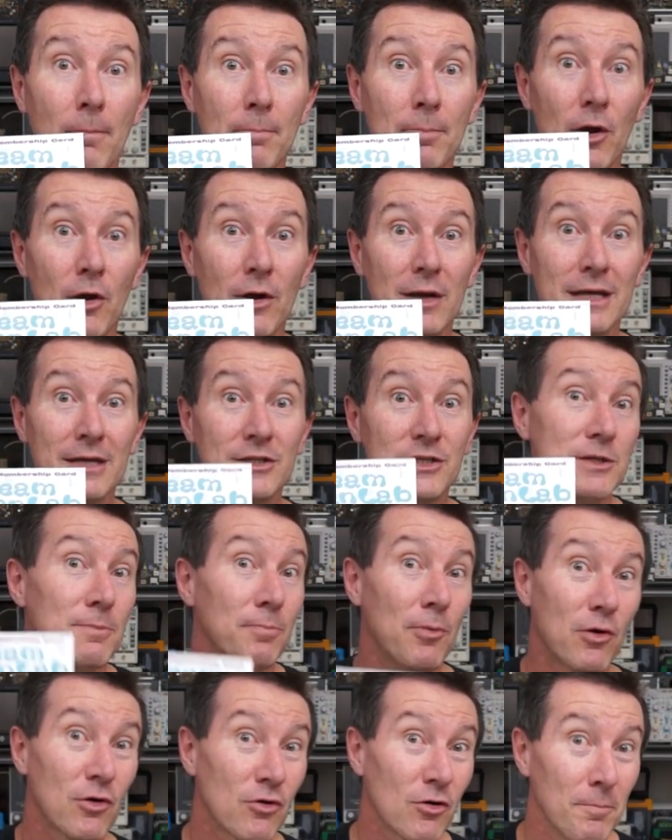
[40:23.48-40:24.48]
beauty
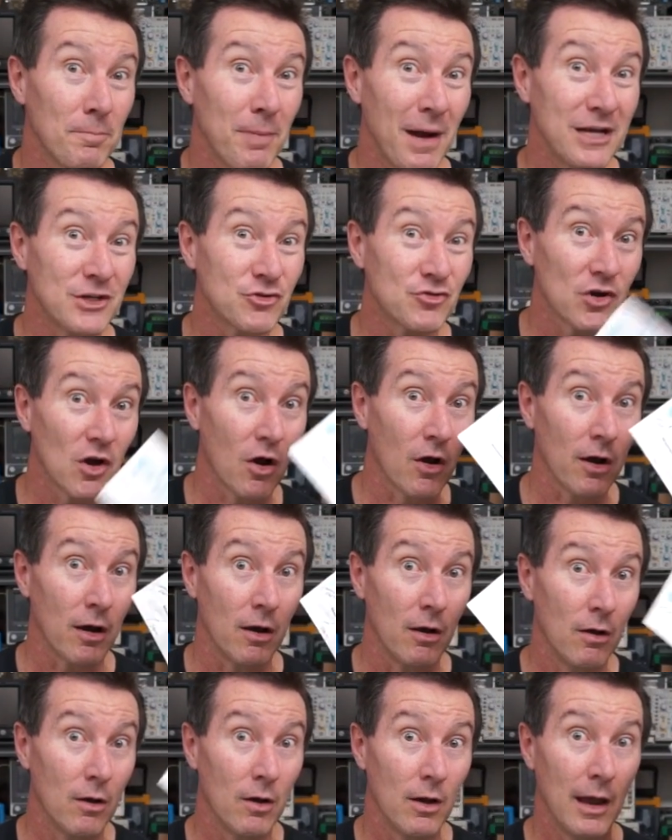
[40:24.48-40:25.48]
supporter on Patreon,
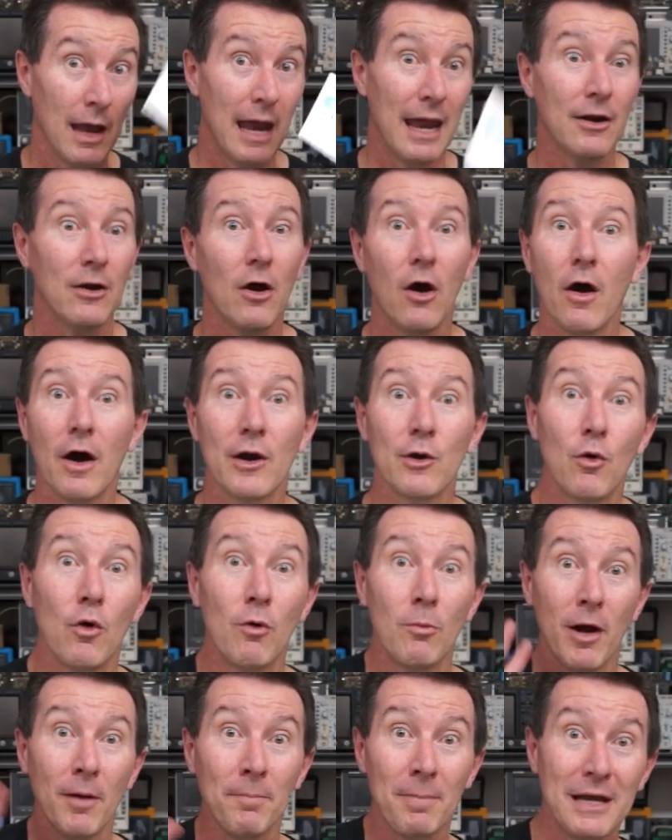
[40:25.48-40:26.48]
and hi to
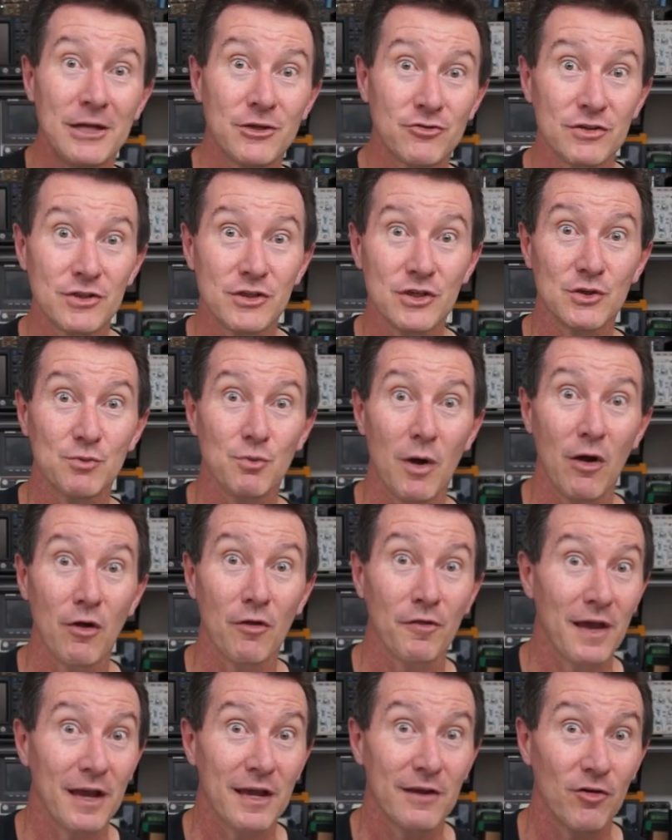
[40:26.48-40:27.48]
all my patrons as
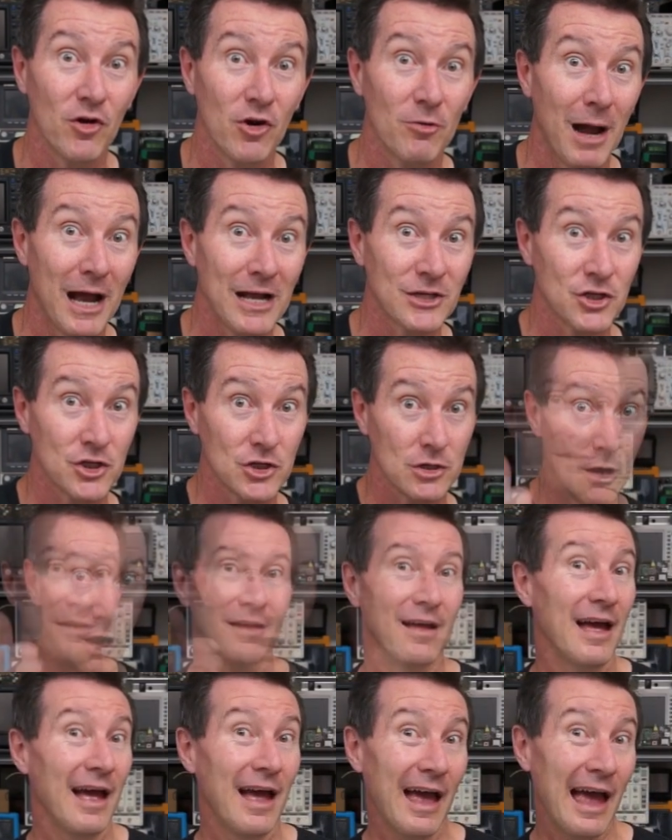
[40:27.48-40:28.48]
well. Thank you very much.
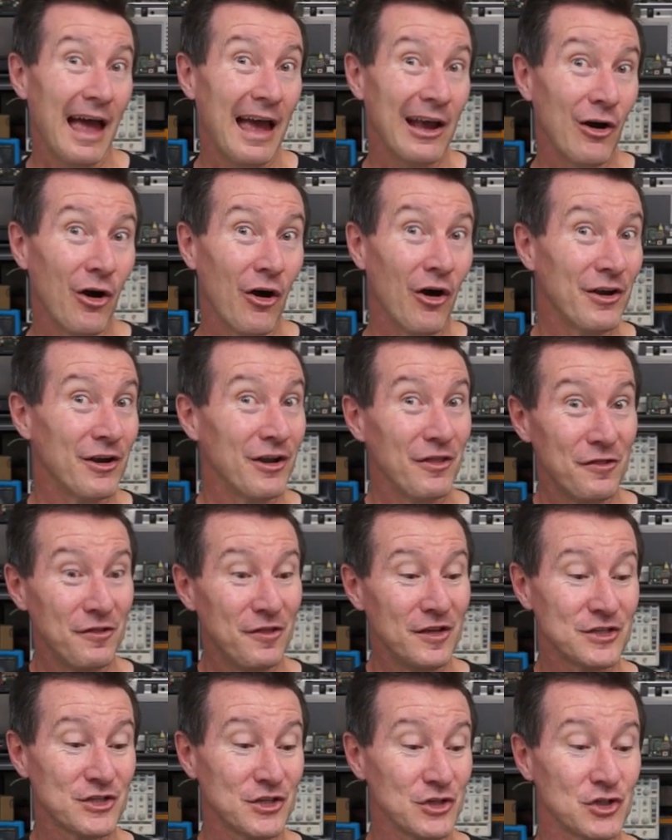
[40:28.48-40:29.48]
Hang on,
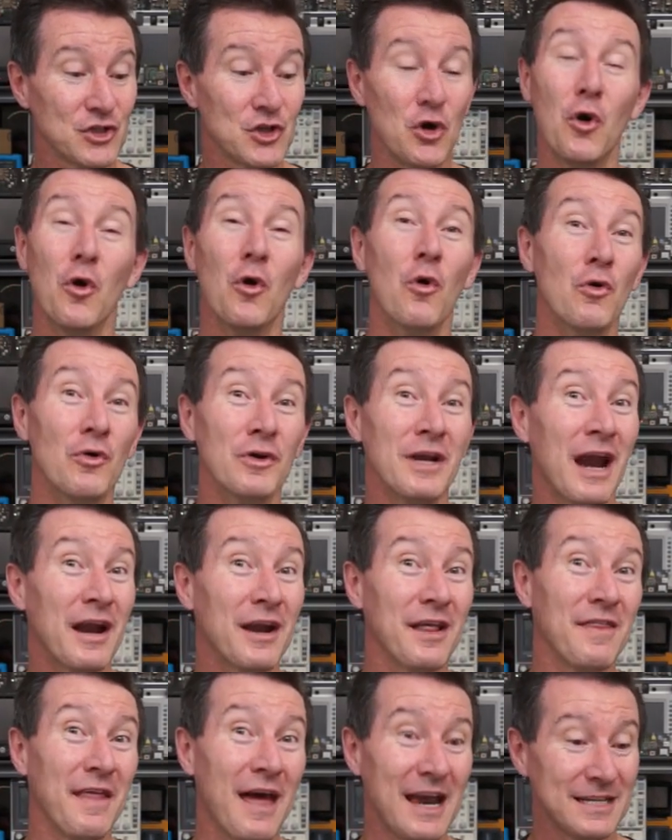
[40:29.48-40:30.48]
this is cool.
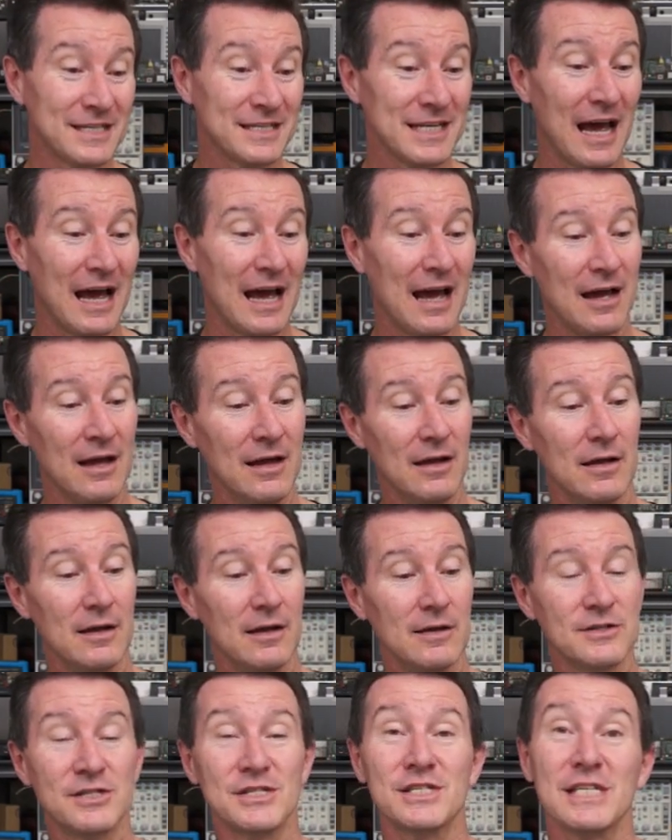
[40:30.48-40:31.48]
None of that uh,
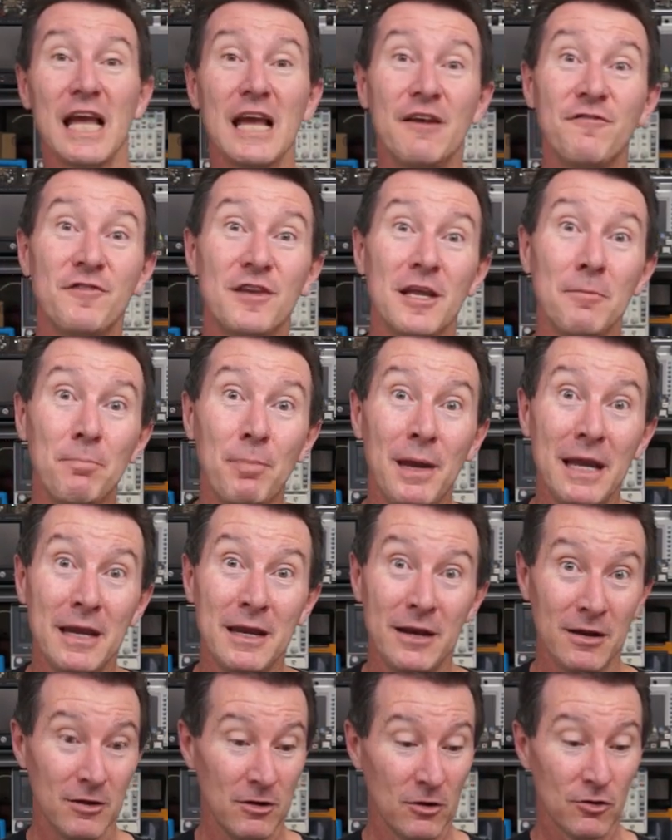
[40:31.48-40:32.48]
safety
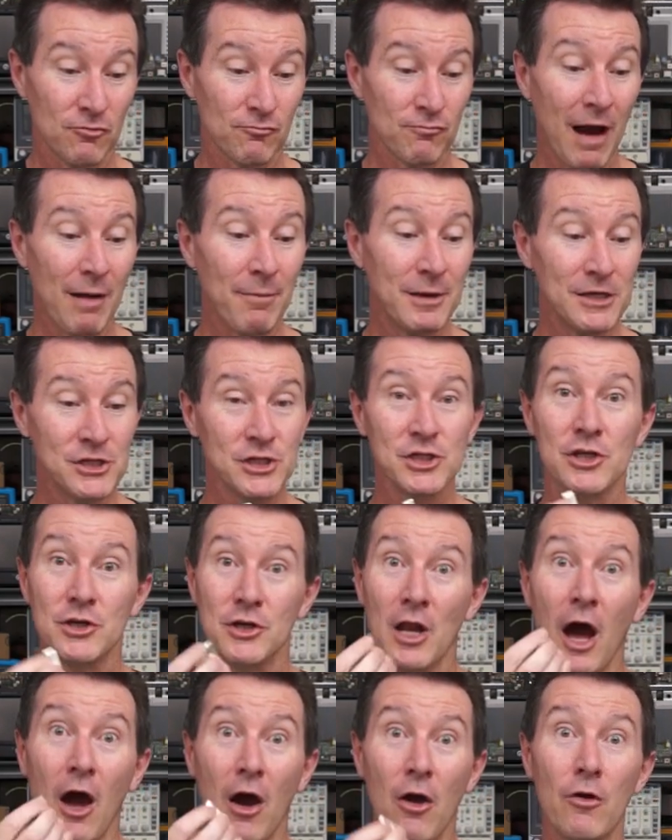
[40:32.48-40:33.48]
pin rubbish.
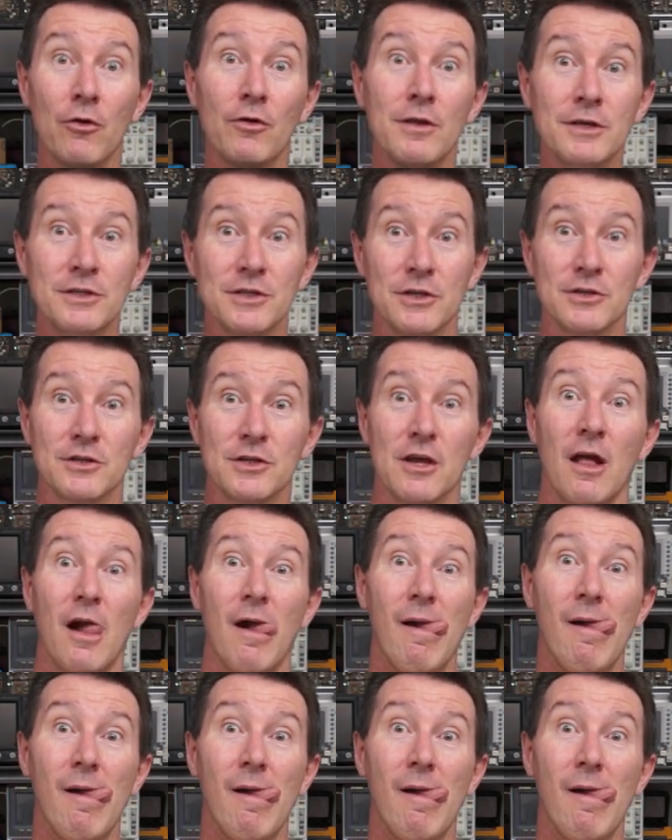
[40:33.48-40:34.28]
No, this is